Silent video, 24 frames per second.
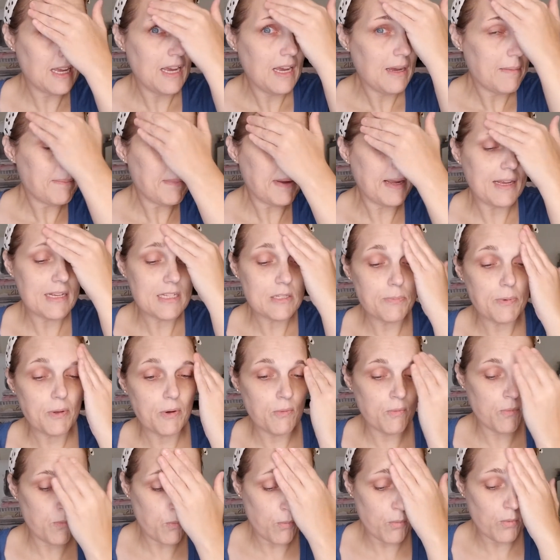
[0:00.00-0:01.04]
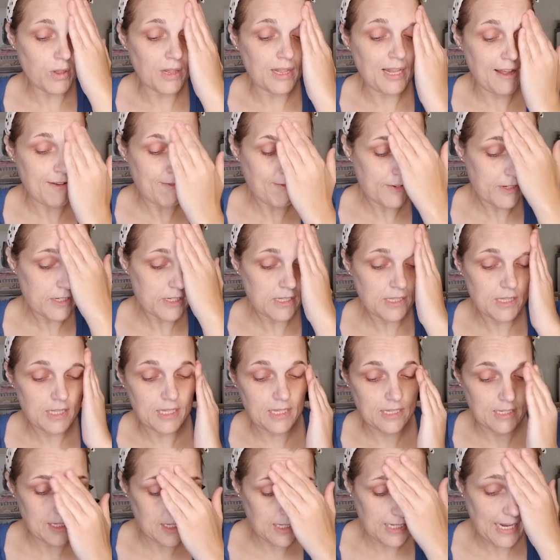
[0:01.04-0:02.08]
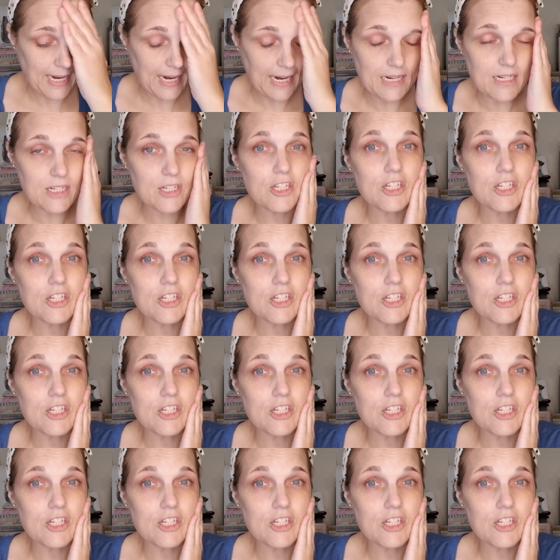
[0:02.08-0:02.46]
My husband left the state